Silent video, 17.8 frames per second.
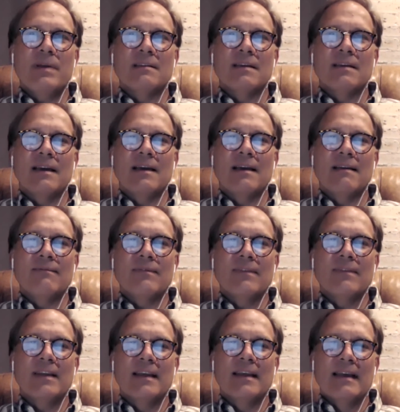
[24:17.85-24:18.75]
And
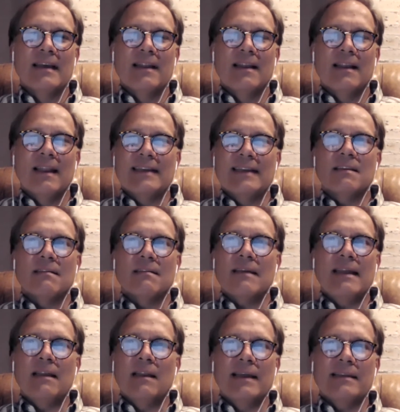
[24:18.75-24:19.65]
like
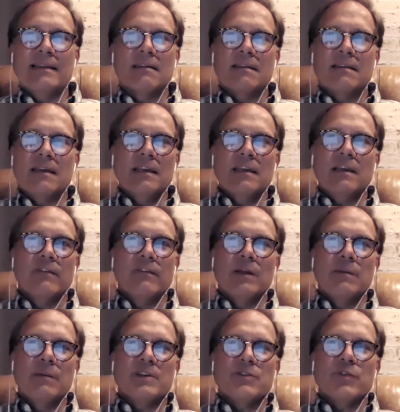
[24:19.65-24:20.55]
to thank
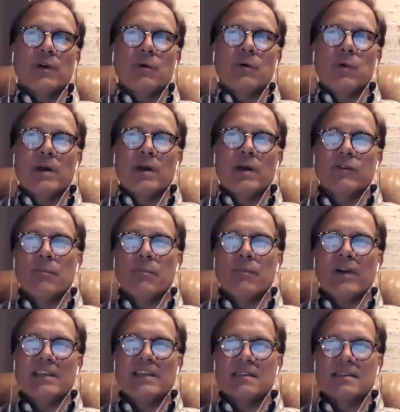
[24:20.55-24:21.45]
you very much for a
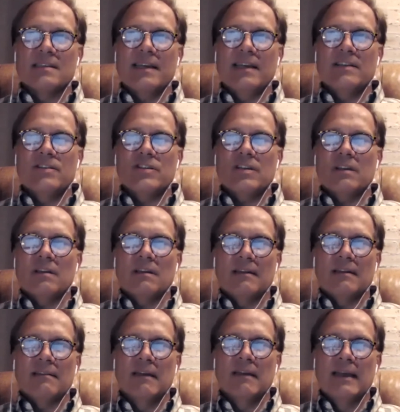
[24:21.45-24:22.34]
wonderful
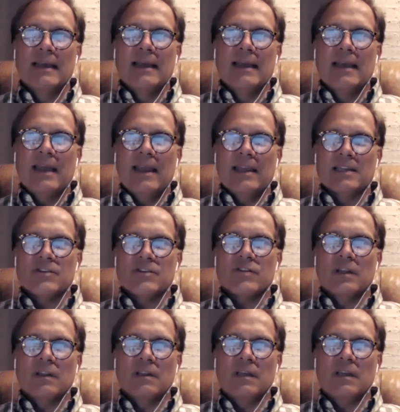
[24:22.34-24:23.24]
presentation and
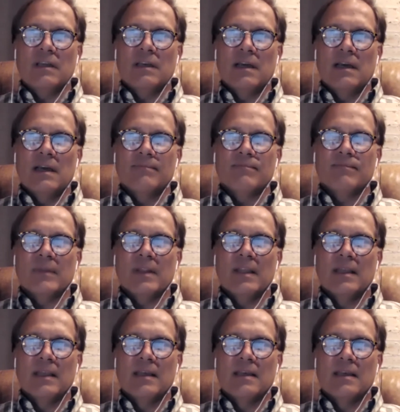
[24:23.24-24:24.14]
answering the
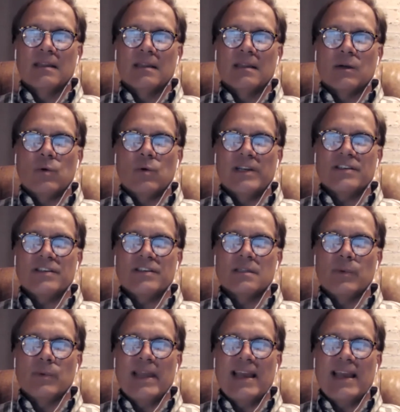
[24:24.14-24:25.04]

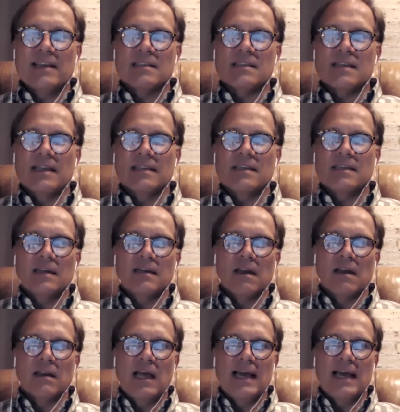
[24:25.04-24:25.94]
questions that we had sent
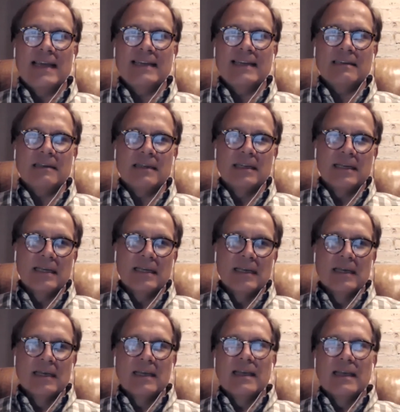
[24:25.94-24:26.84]
in online.
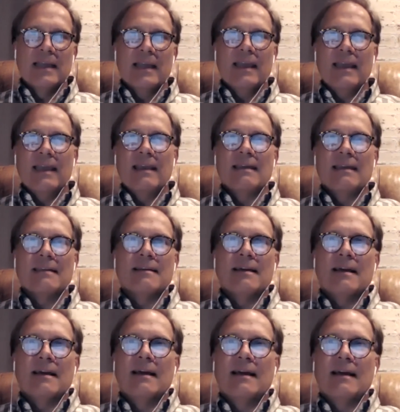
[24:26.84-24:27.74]

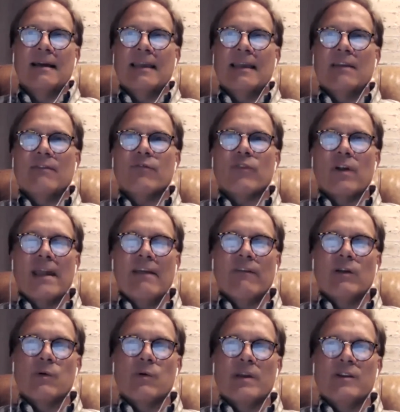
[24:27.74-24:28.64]
And again,
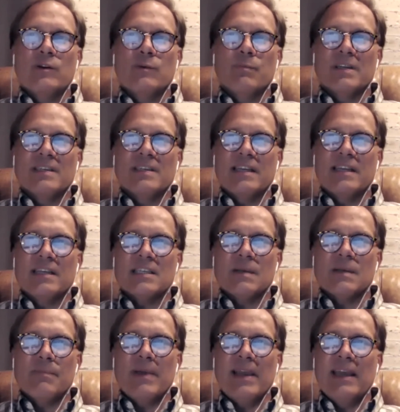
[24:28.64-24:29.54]
for everyone who
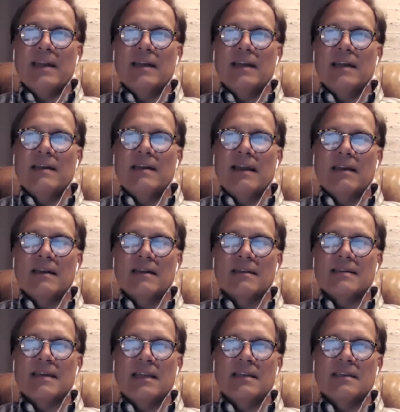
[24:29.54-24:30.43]
participated
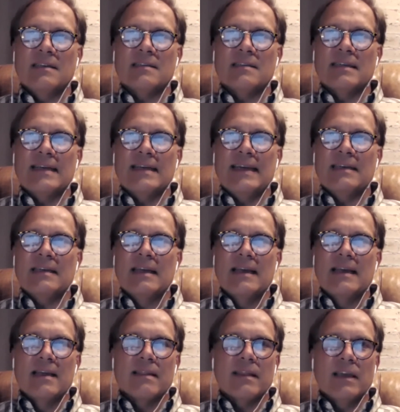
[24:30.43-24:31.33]
and attended tonight,
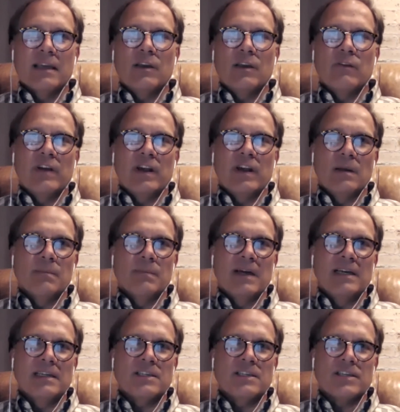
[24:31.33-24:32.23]
thank you very
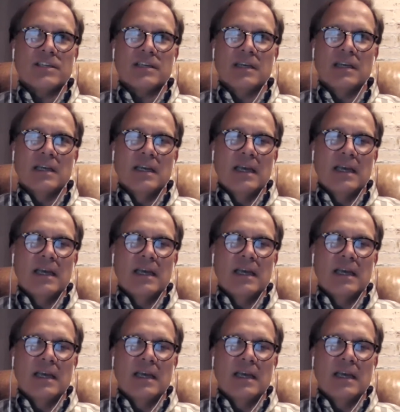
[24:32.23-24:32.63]
much.